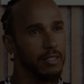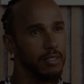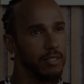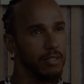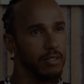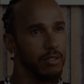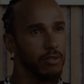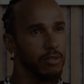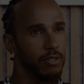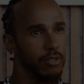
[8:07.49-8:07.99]

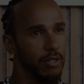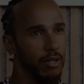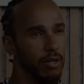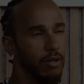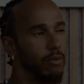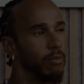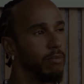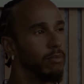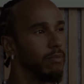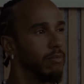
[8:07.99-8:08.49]
stop
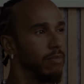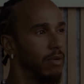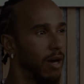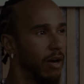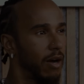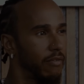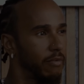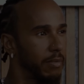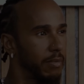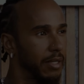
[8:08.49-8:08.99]
sticking your
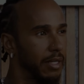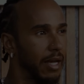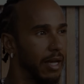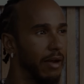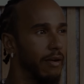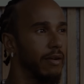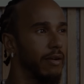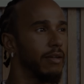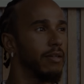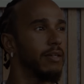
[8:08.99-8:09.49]
nose where it
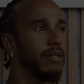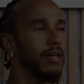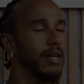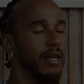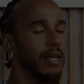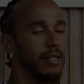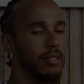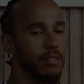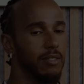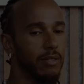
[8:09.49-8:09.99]
doesn't
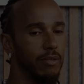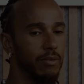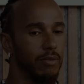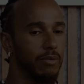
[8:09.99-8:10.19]
belong.